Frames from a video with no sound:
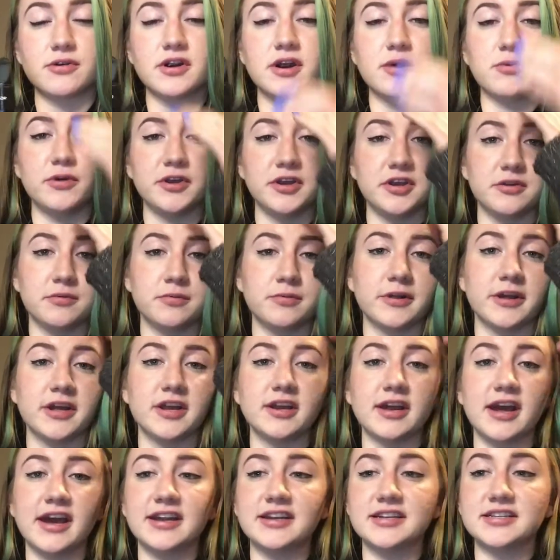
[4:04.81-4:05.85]
I want you to play it
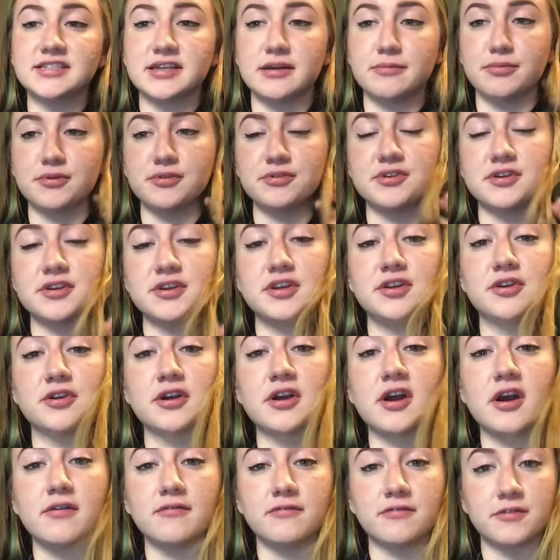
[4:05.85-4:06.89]
at a tempo that you're
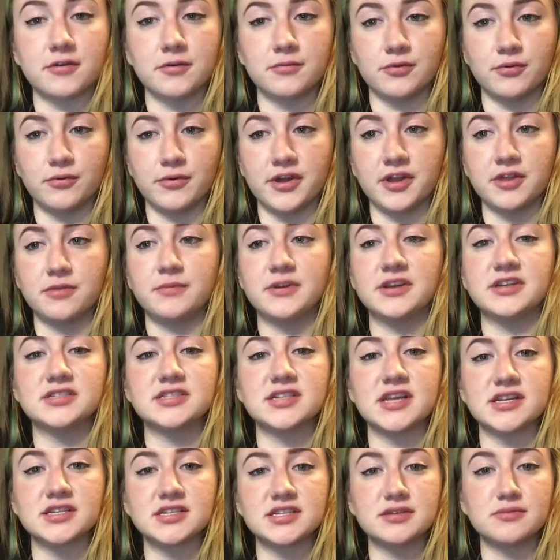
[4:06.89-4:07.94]
comfortable with because
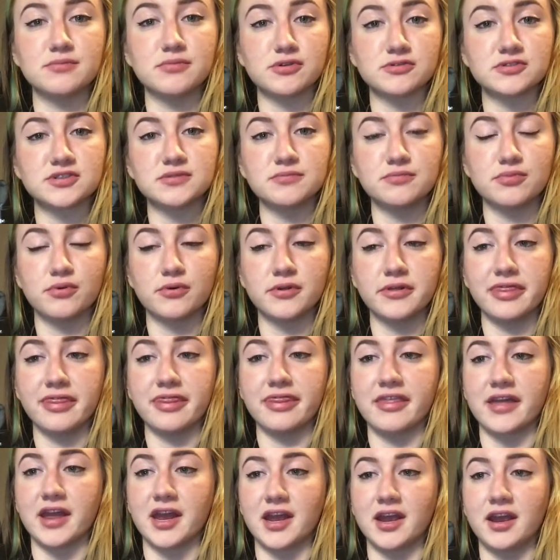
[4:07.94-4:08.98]
that's the most important
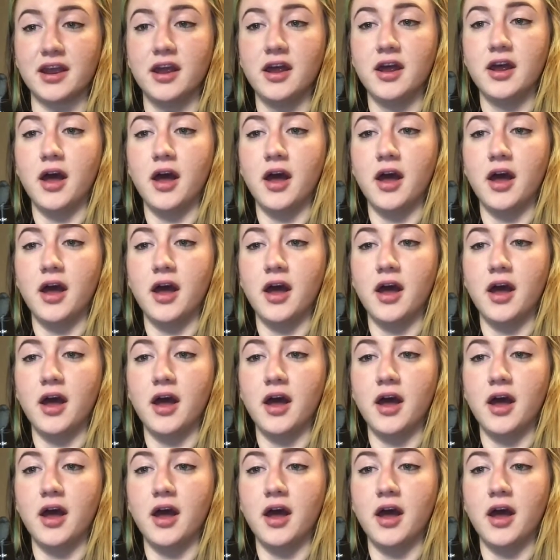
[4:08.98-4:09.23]
thing.